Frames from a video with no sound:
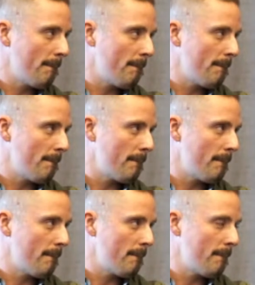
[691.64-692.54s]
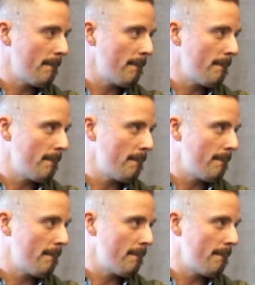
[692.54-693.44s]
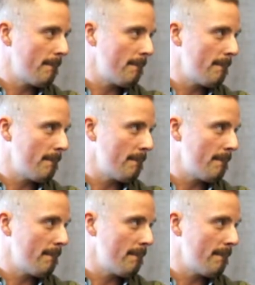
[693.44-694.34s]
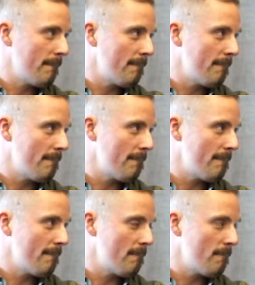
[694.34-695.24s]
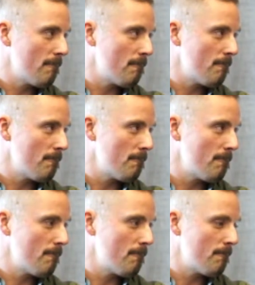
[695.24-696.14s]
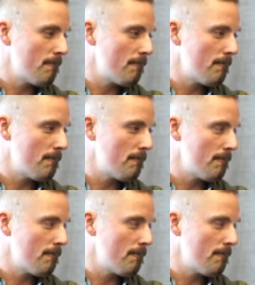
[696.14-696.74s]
The person shown says nothing.